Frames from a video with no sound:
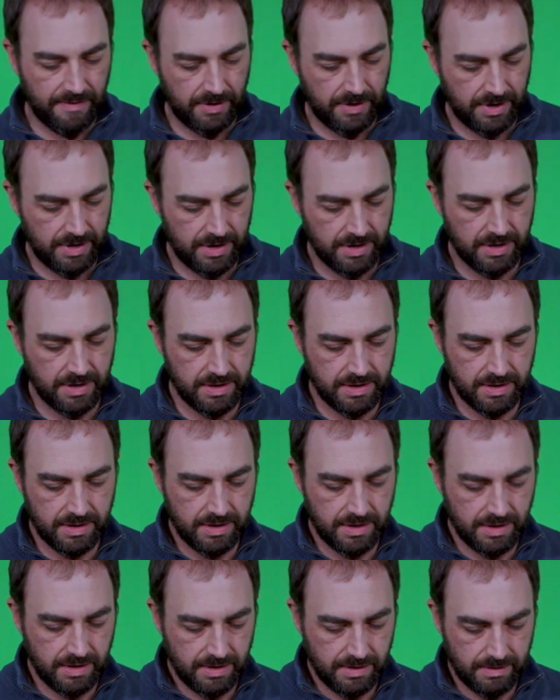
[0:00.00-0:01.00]
a
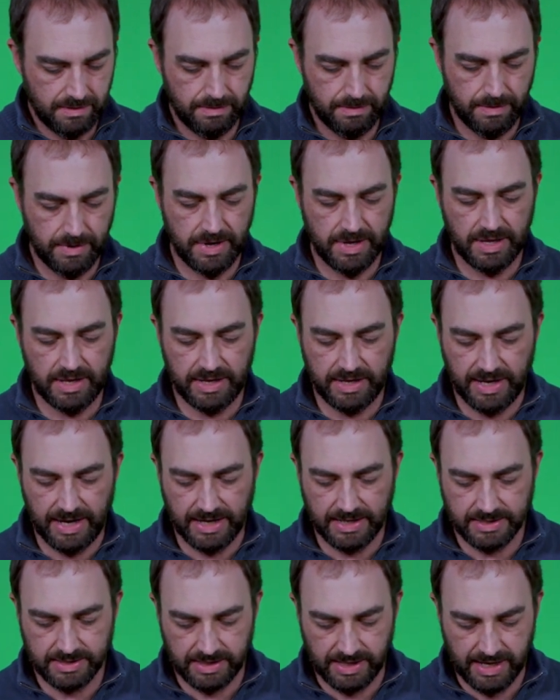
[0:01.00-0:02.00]
really
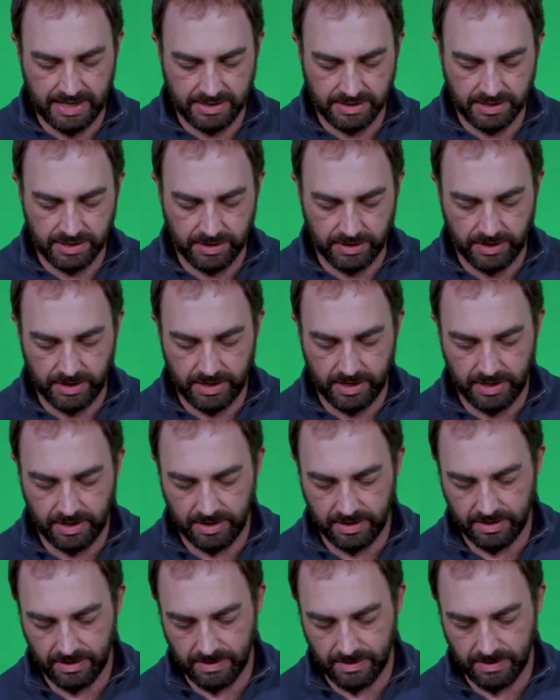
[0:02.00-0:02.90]
nice lens hood.